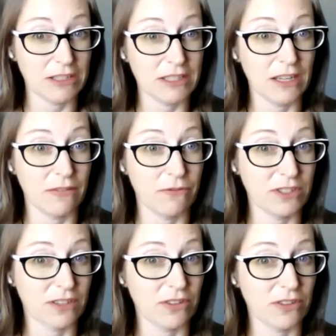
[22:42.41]
seeing a
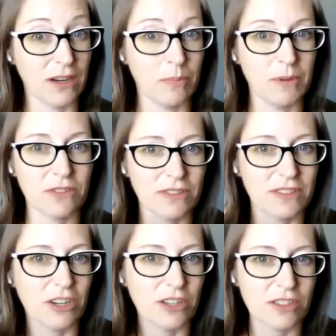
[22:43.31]
physical therapist, or is
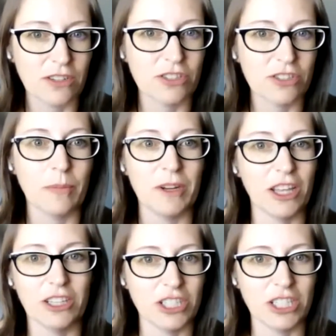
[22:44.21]
there a certain
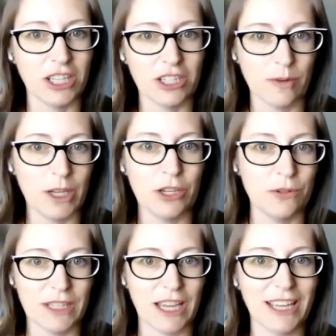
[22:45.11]
terminology they should be
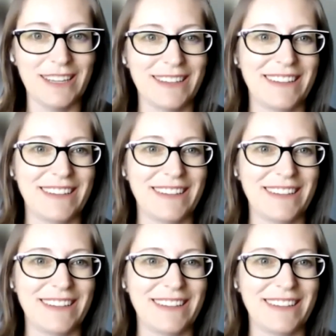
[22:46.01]
using?